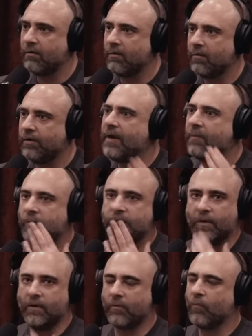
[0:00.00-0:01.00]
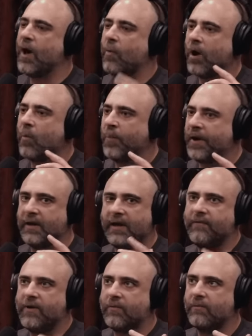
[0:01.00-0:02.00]
Yeah, yeah. What? but
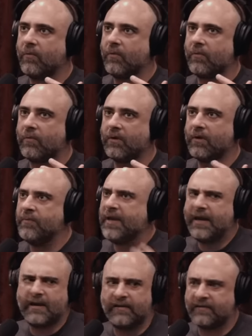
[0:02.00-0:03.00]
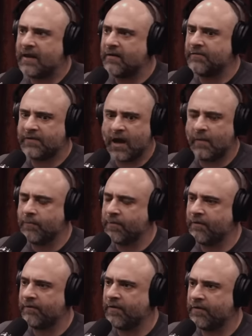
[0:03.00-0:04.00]
even comedian incentives got
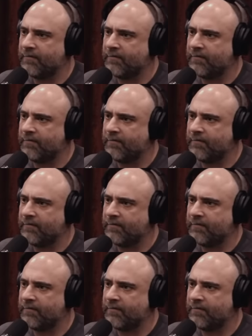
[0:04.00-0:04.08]
perverse,